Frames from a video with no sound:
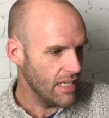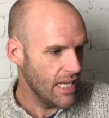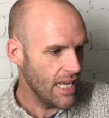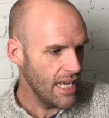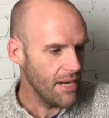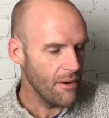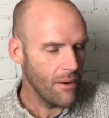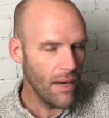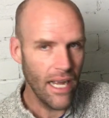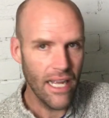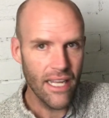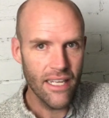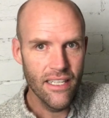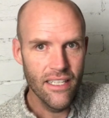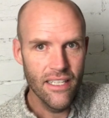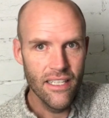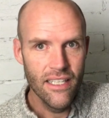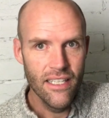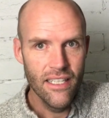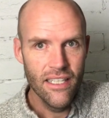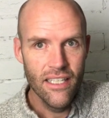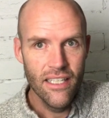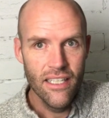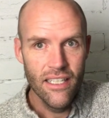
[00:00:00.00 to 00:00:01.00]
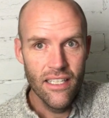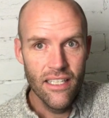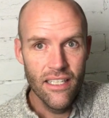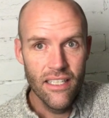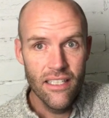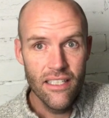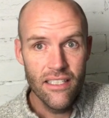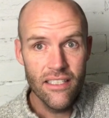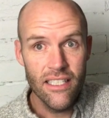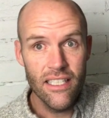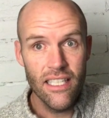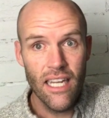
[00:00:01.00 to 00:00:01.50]
Anyway,
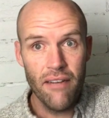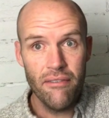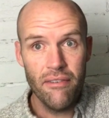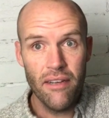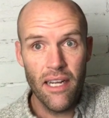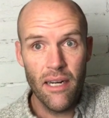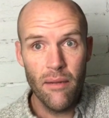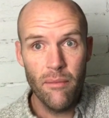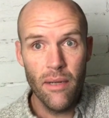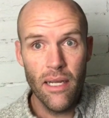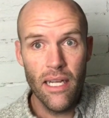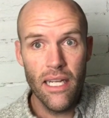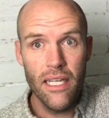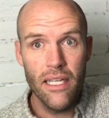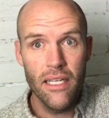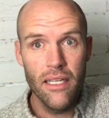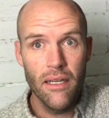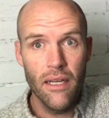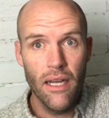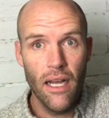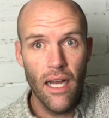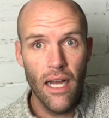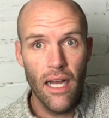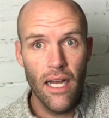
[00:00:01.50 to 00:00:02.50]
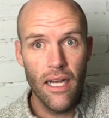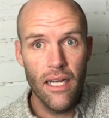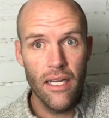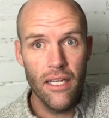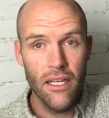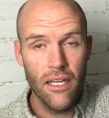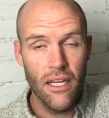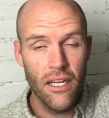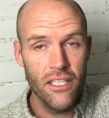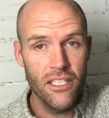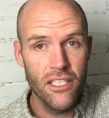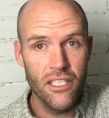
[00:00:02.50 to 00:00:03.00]
it's enough out of me.
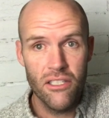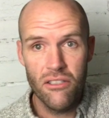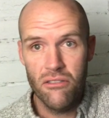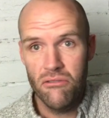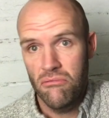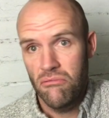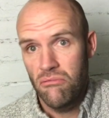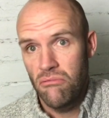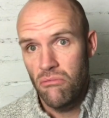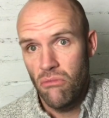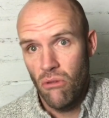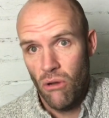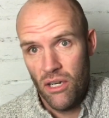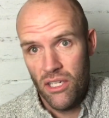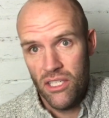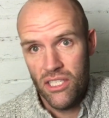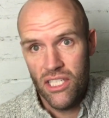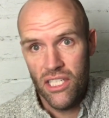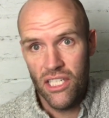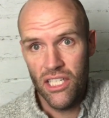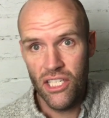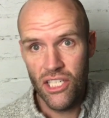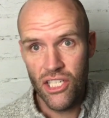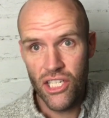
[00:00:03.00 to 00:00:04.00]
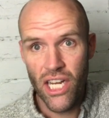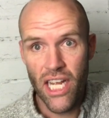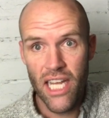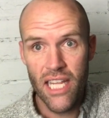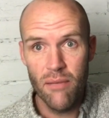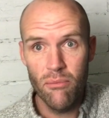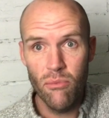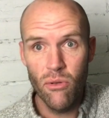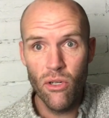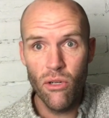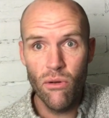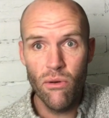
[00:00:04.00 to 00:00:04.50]
I just wanted to share
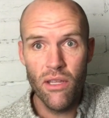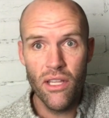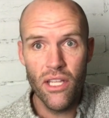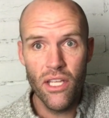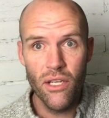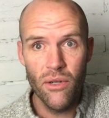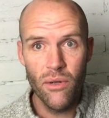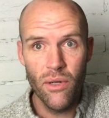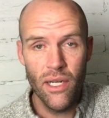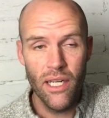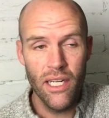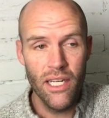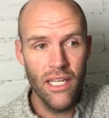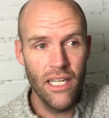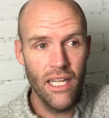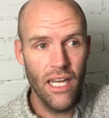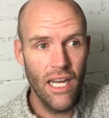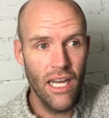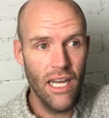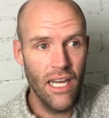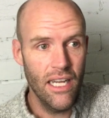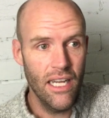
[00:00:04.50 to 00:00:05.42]
the book with you and